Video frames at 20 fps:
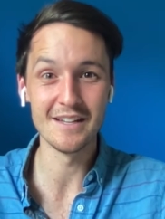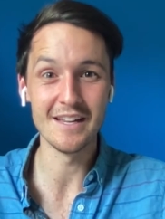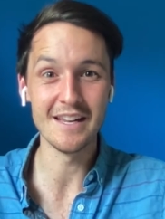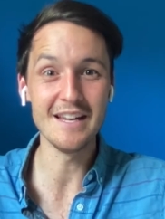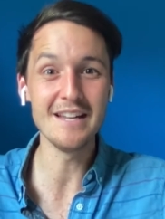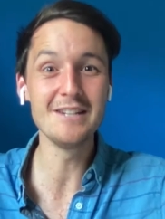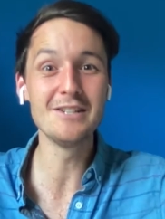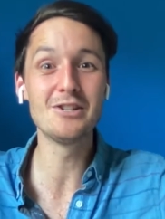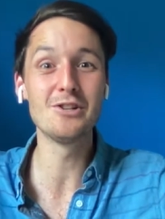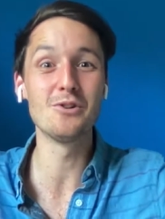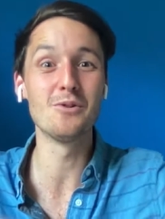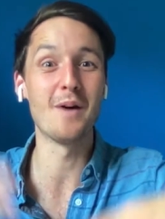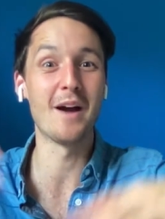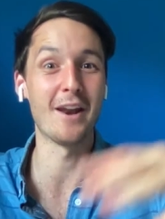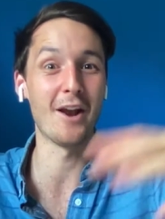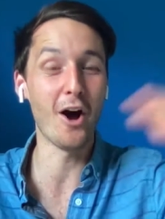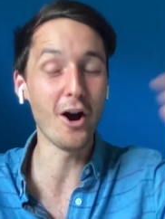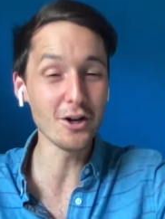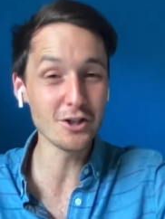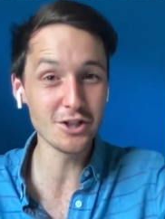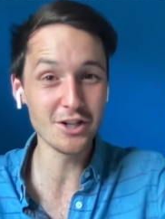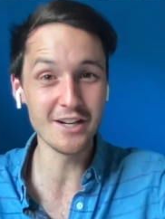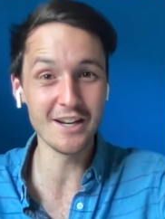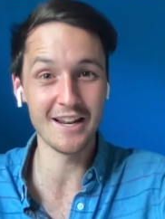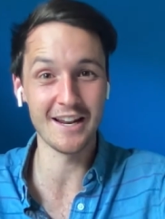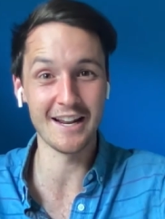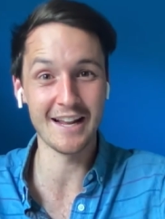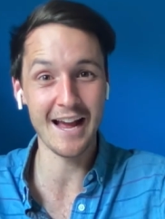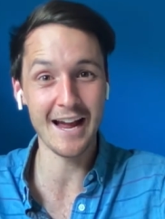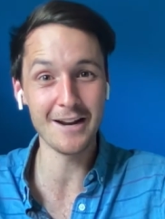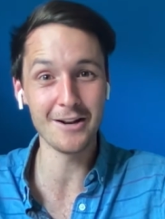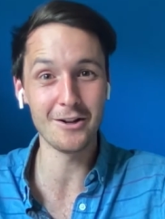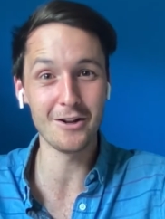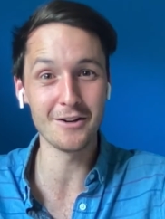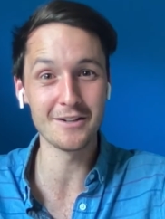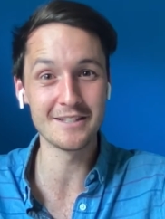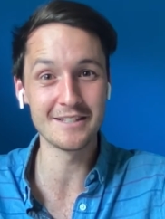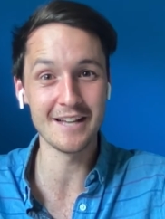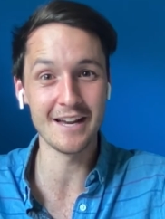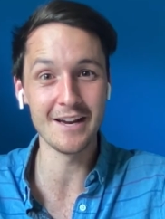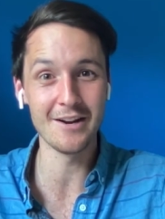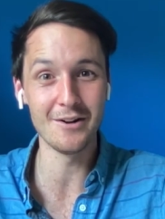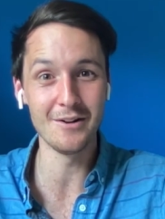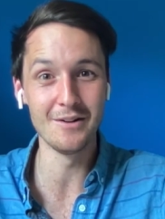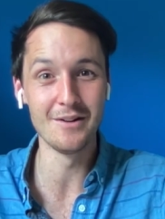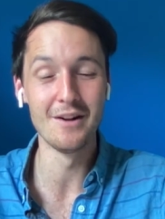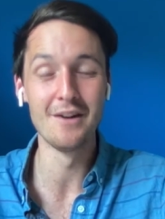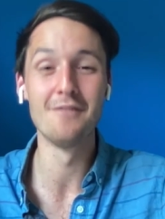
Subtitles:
into an auction and a catalog sale